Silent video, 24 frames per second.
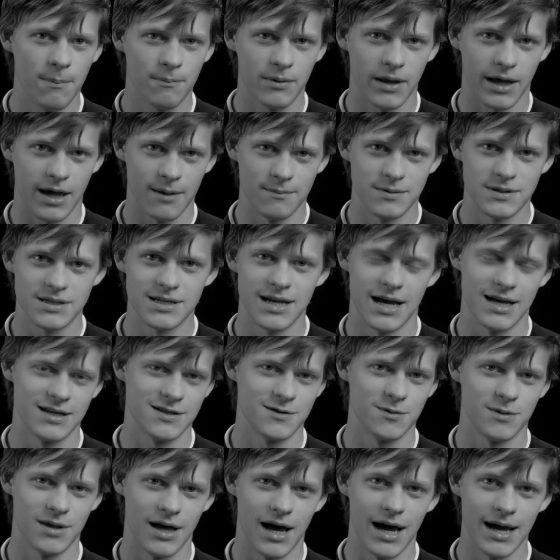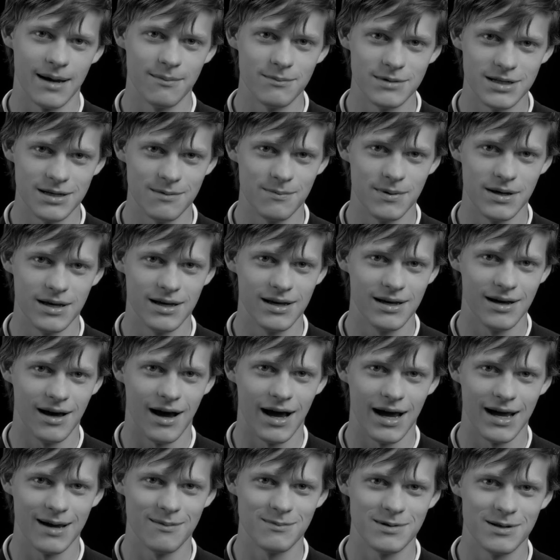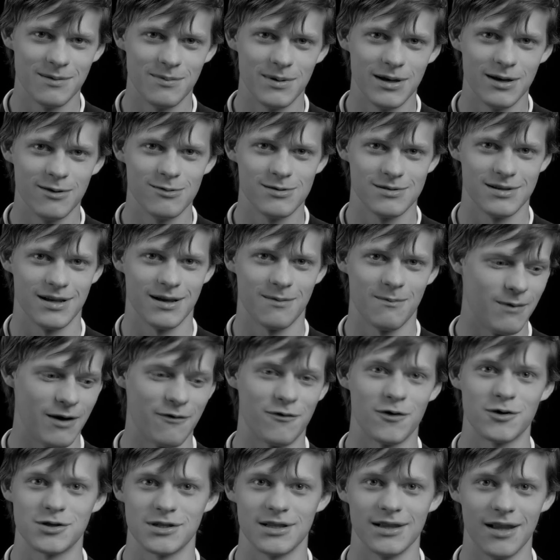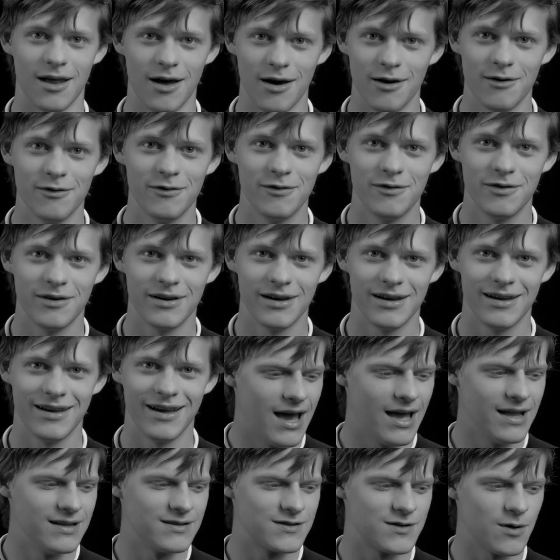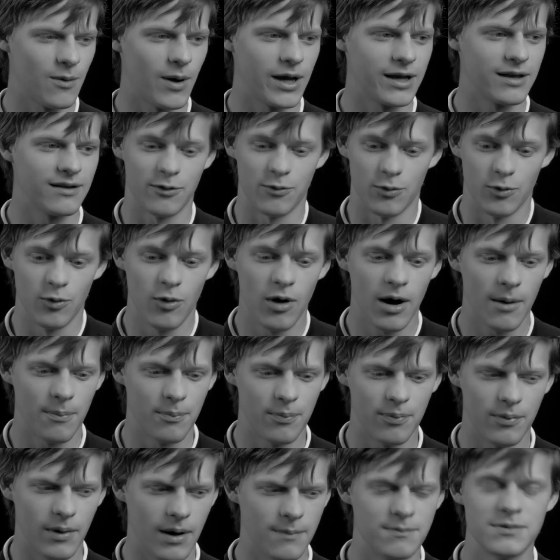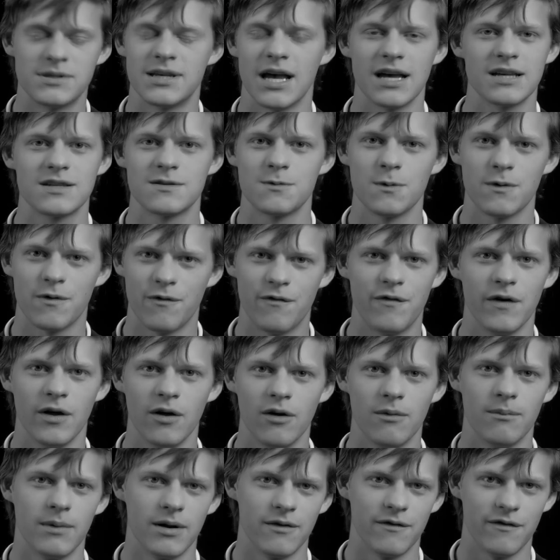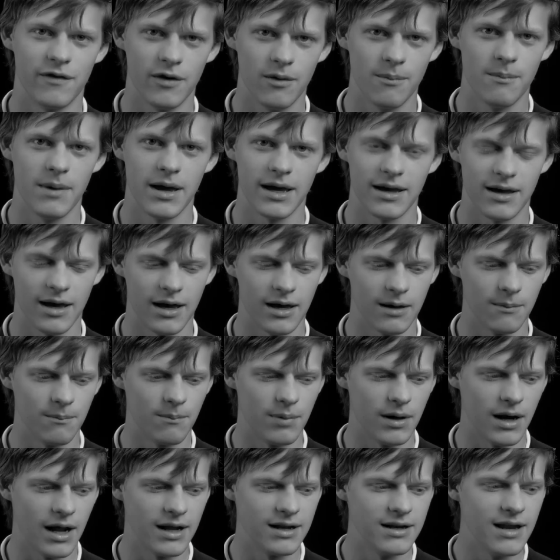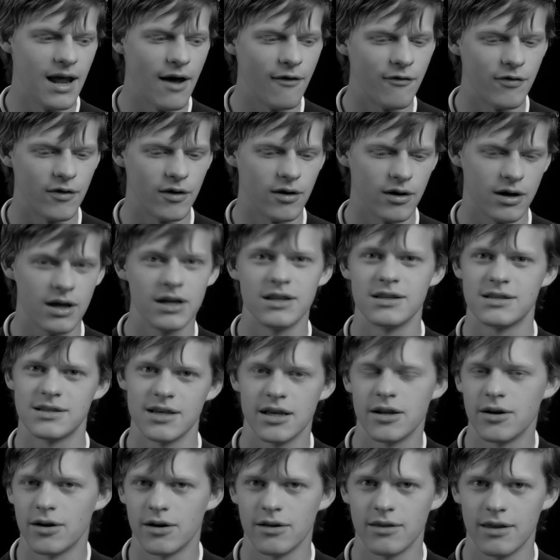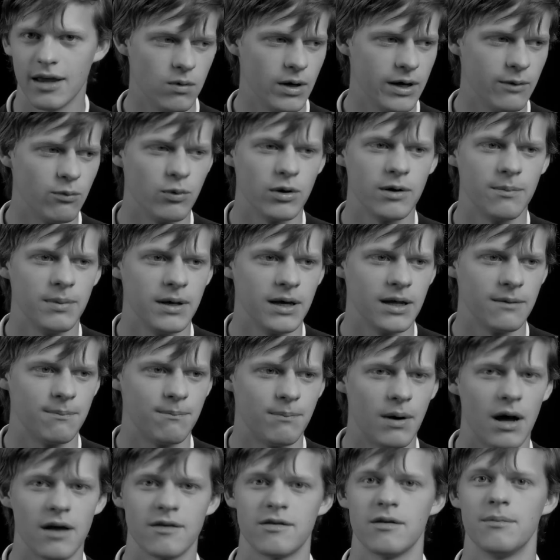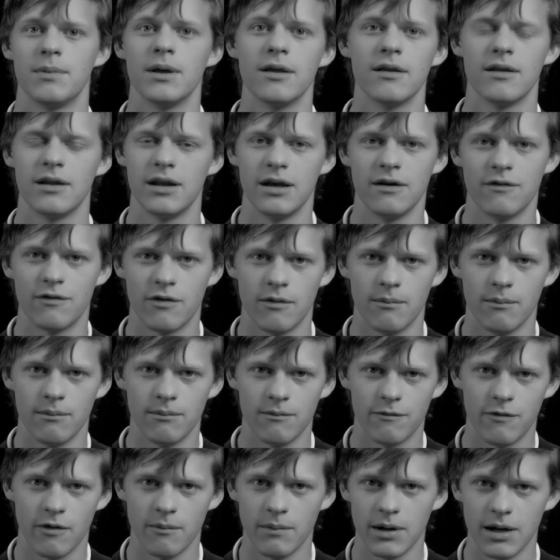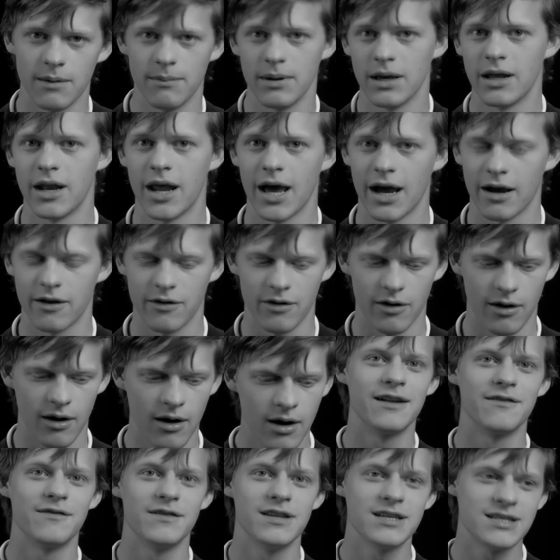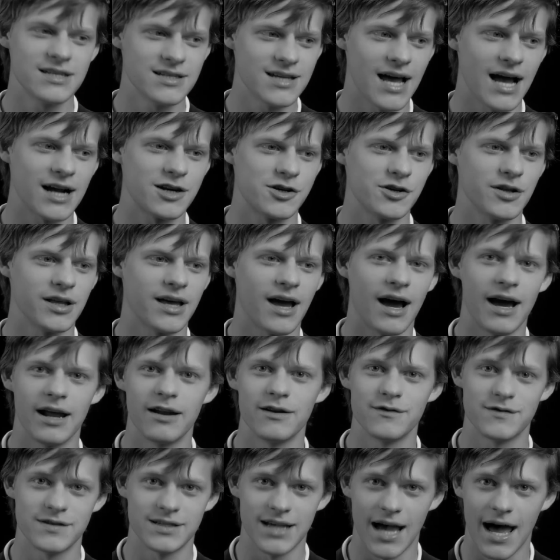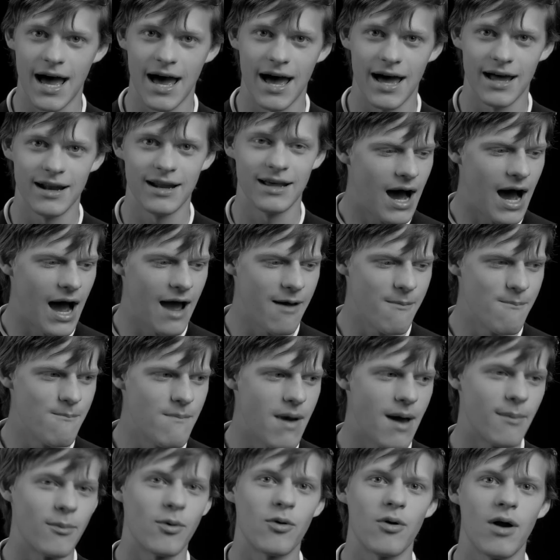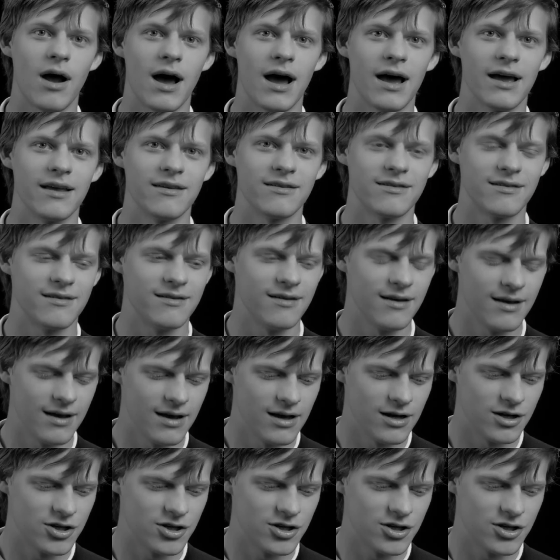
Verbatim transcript: up like obsessed with IMDb. IMDb was like my first love. And so I grew up obsessed with film and filmmaking, but I never considered it would be a possibility for, for me to be an actor. This is actually kind of sad. I memorized